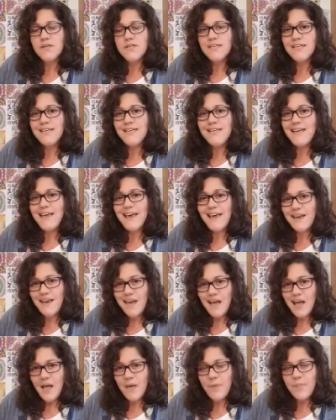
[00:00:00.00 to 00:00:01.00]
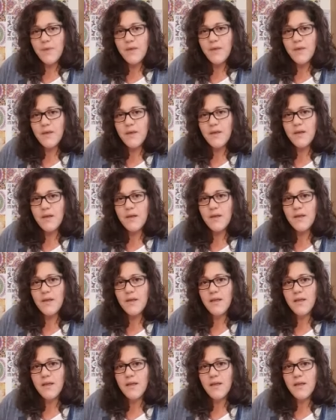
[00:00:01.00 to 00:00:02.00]
to get up
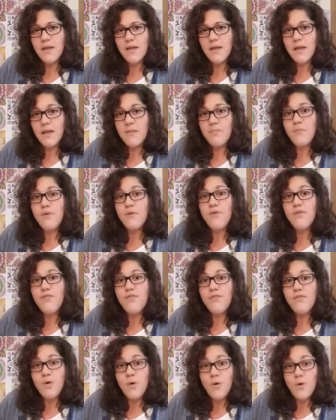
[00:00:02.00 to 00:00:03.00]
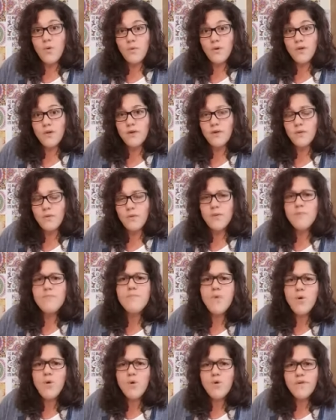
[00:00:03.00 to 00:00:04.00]
and move forward with
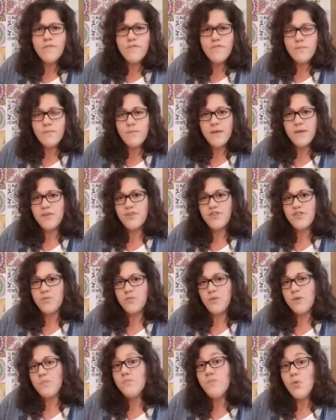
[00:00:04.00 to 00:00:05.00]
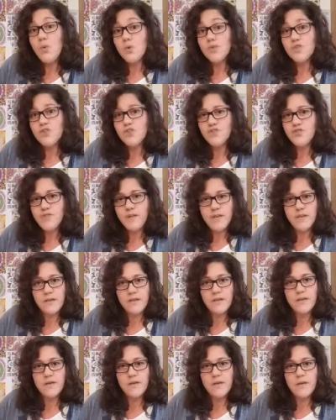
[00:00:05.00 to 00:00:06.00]
more information, with more
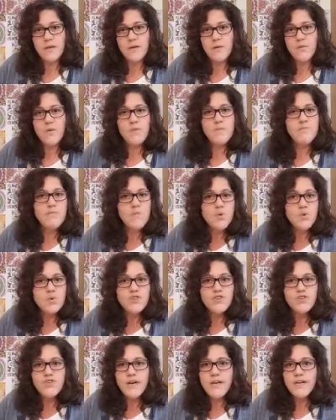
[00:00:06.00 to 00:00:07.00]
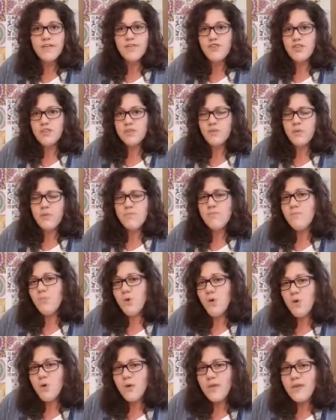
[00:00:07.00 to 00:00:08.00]
strength, with more strategies, with
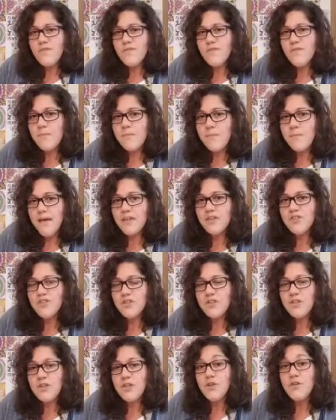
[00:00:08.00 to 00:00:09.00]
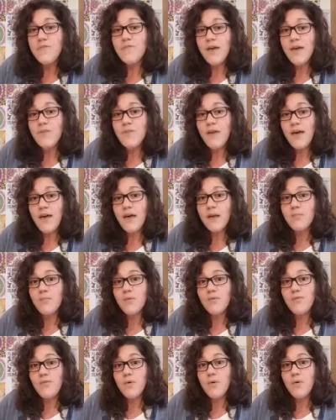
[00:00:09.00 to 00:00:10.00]
more information than you've ever had
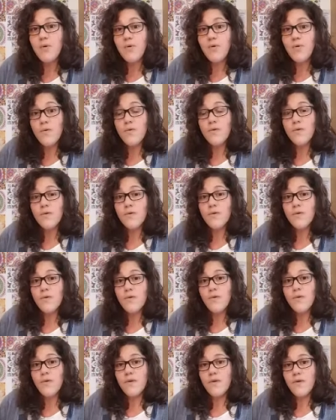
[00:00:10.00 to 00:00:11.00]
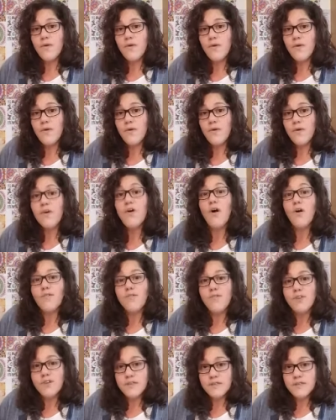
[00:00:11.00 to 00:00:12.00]
before.
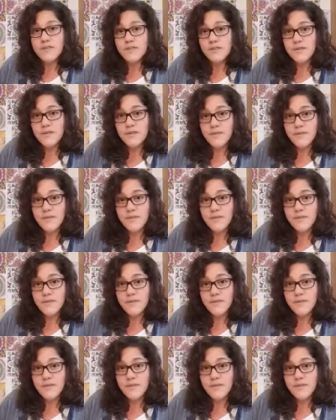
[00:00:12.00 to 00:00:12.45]
Confidence.